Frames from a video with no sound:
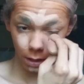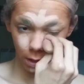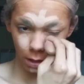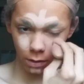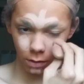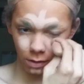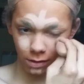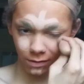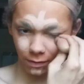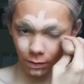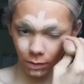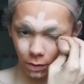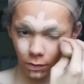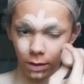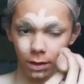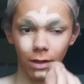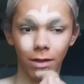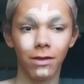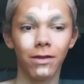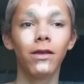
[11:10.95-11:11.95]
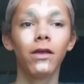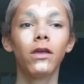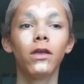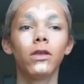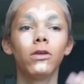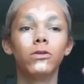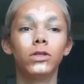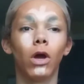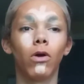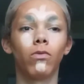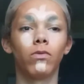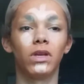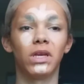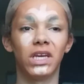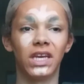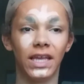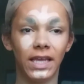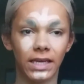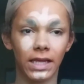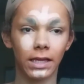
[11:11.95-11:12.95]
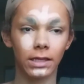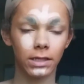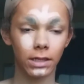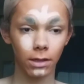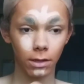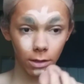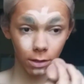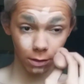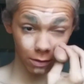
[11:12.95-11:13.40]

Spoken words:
until I found out that you don't need it.